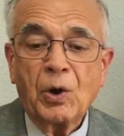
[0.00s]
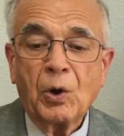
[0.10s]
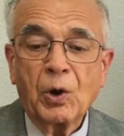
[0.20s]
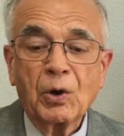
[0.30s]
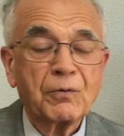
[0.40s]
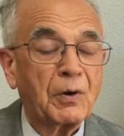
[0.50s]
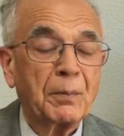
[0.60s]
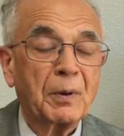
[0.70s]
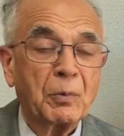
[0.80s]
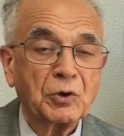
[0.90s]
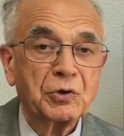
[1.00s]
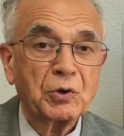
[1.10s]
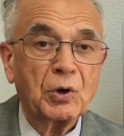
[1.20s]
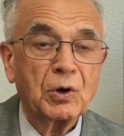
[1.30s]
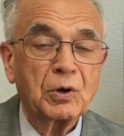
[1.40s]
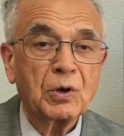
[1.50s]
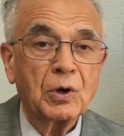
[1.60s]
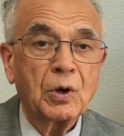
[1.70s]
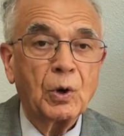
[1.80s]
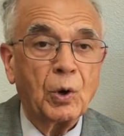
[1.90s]
or from a bookstore
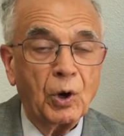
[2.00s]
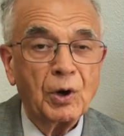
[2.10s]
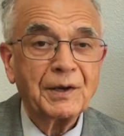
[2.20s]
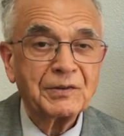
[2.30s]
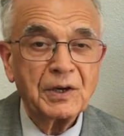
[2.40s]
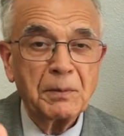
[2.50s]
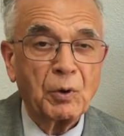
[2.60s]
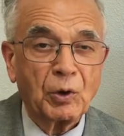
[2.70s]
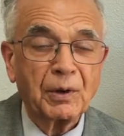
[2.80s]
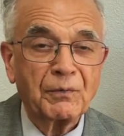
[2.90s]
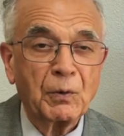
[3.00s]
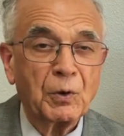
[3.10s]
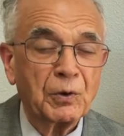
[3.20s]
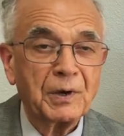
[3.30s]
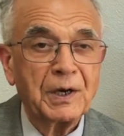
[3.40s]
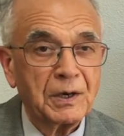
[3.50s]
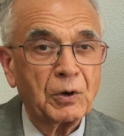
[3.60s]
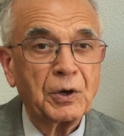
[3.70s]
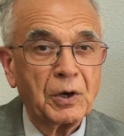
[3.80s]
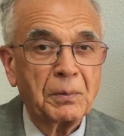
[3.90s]
or as an ebook if you want to read it
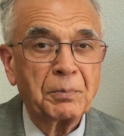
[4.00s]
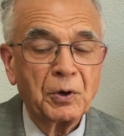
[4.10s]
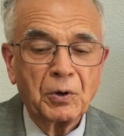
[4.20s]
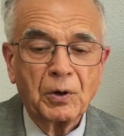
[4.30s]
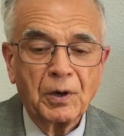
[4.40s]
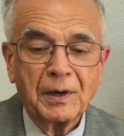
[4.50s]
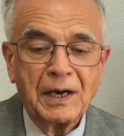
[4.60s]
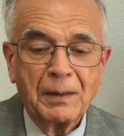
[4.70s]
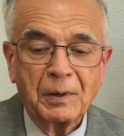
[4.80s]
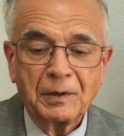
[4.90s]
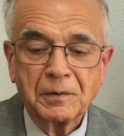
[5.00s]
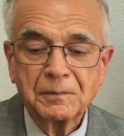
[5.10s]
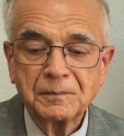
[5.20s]
on your computer or a tablet.